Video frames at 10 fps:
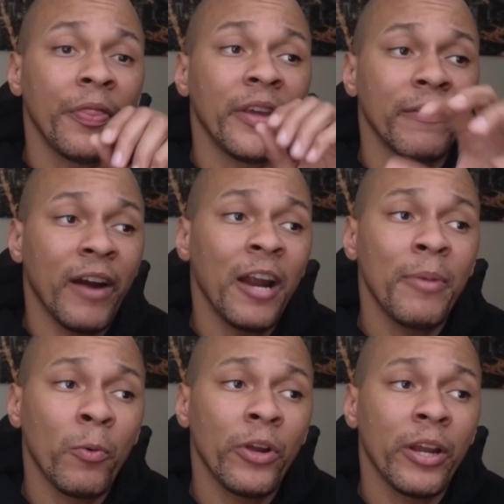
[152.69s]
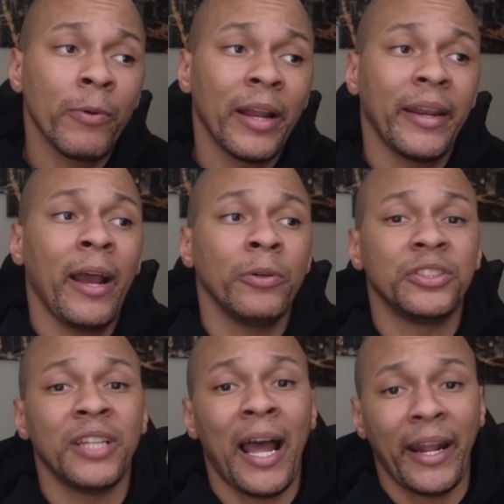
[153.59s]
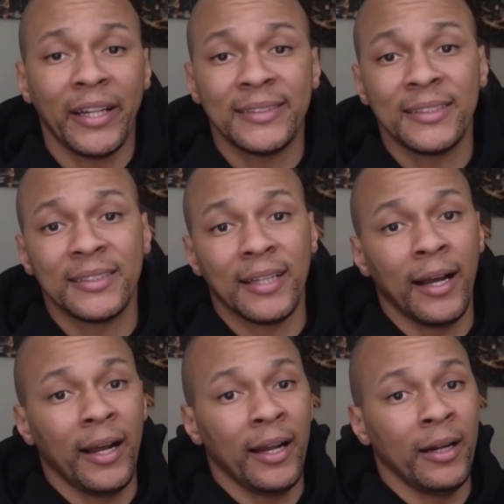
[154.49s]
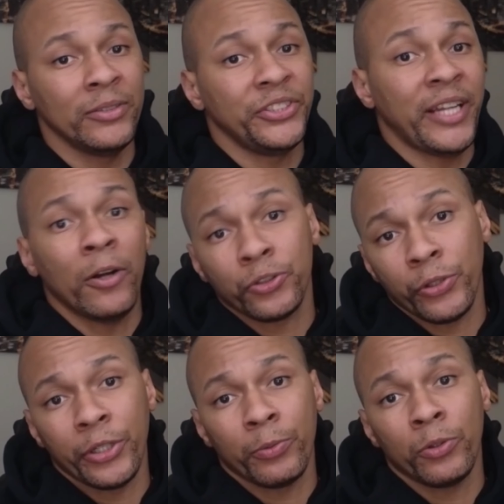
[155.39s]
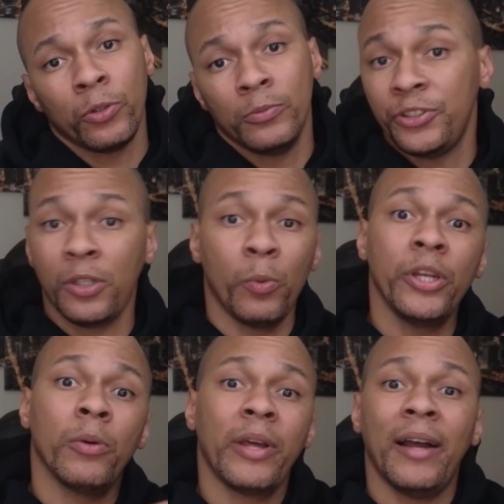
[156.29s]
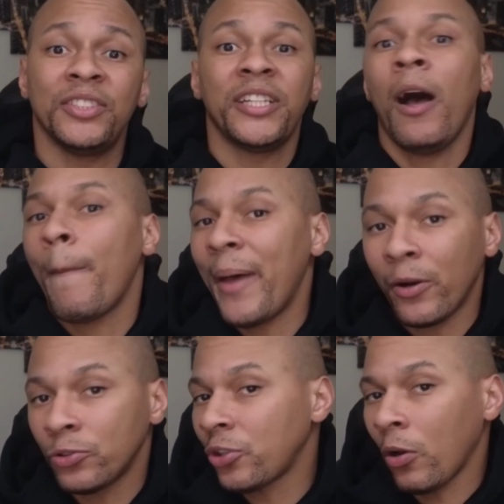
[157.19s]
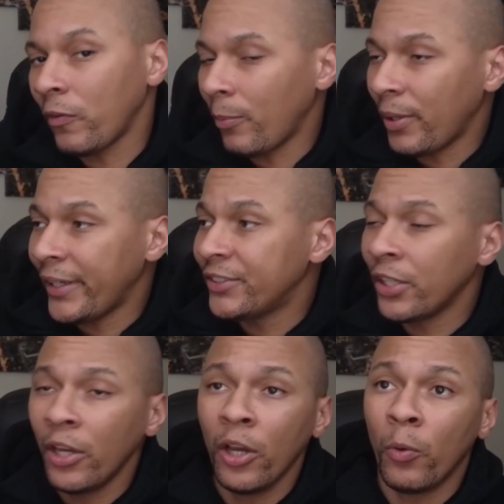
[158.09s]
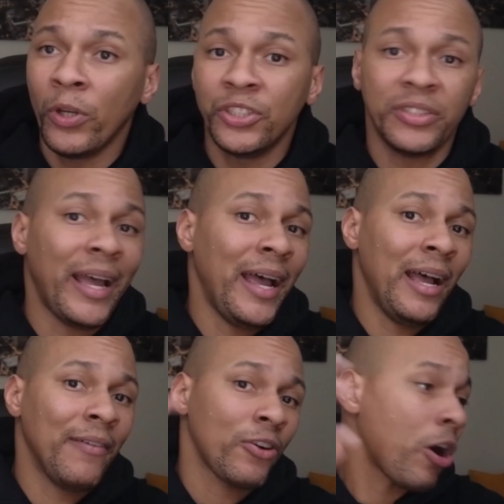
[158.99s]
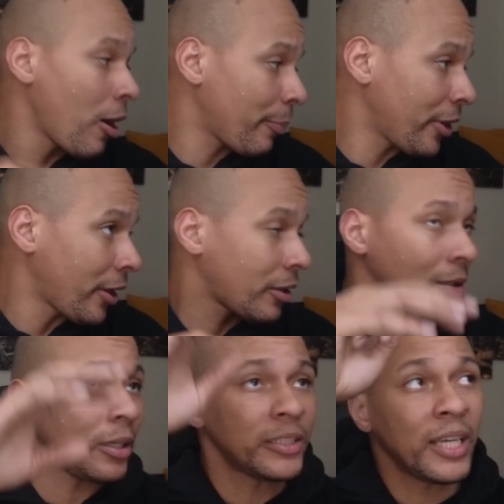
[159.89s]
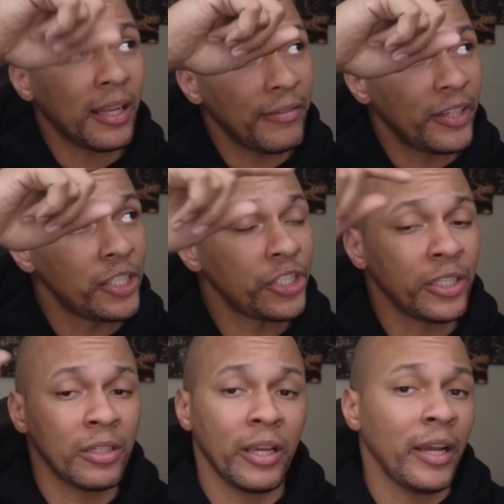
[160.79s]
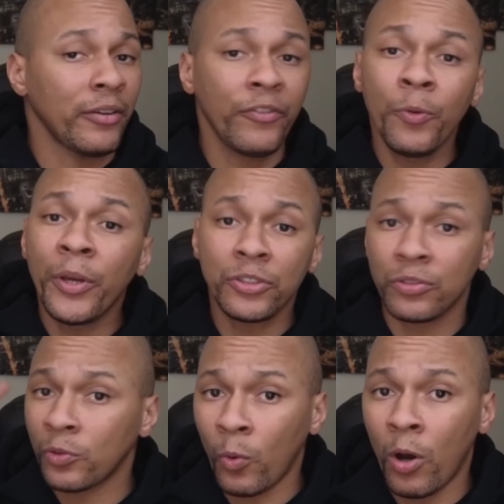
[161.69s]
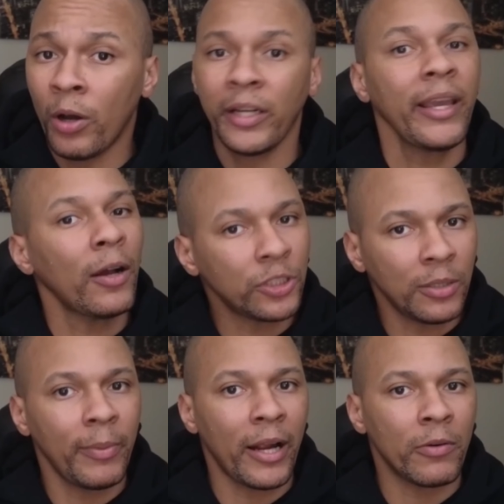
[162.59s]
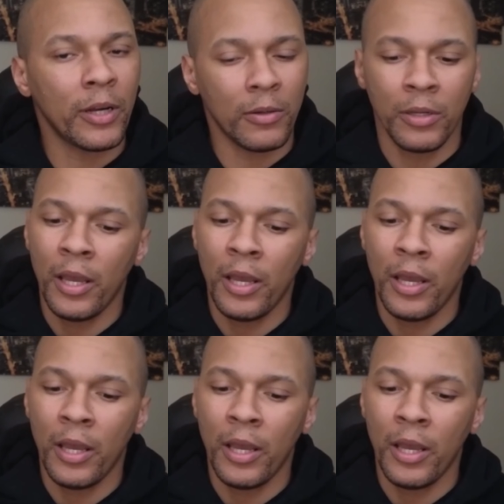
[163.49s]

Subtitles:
the environment we're in right now is not a sound-treated room. So we don't have sound panels all over the place. We just have carpet, a television, and a few pictures on the wall and a couch in the background.